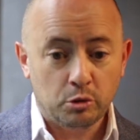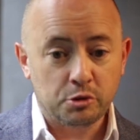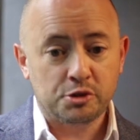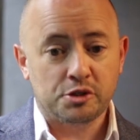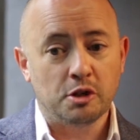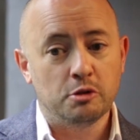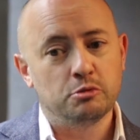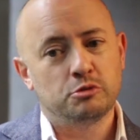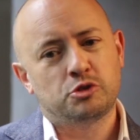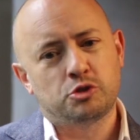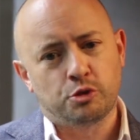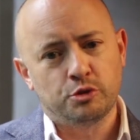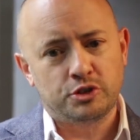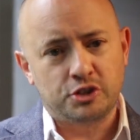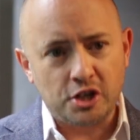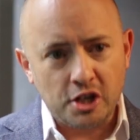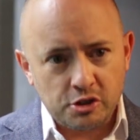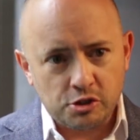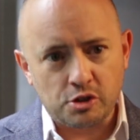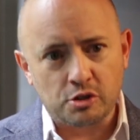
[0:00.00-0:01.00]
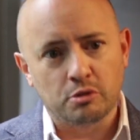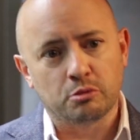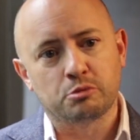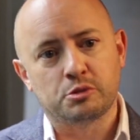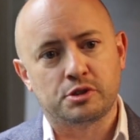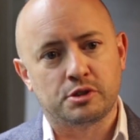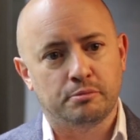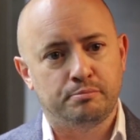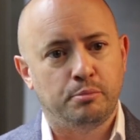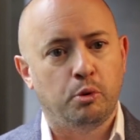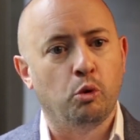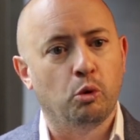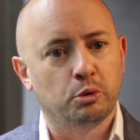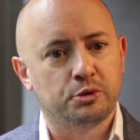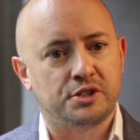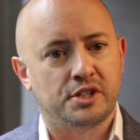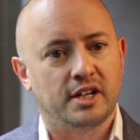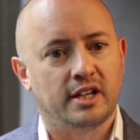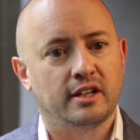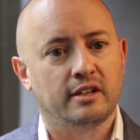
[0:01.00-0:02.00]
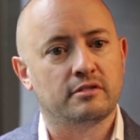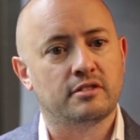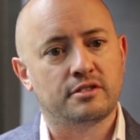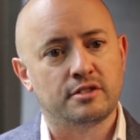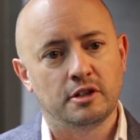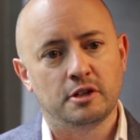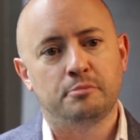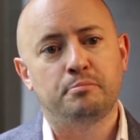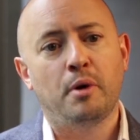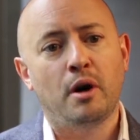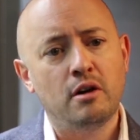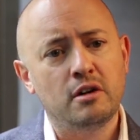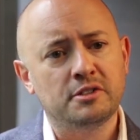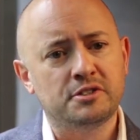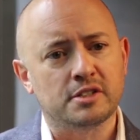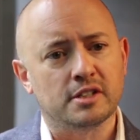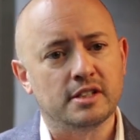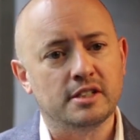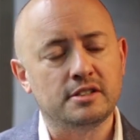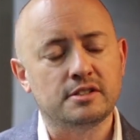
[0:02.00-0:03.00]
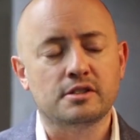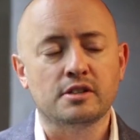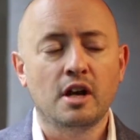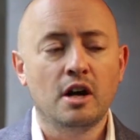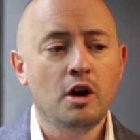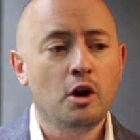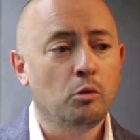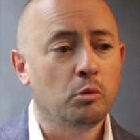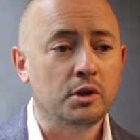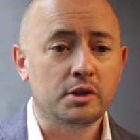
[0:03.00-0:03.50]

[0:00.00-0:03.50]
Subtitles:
Also, traditional supporting third parties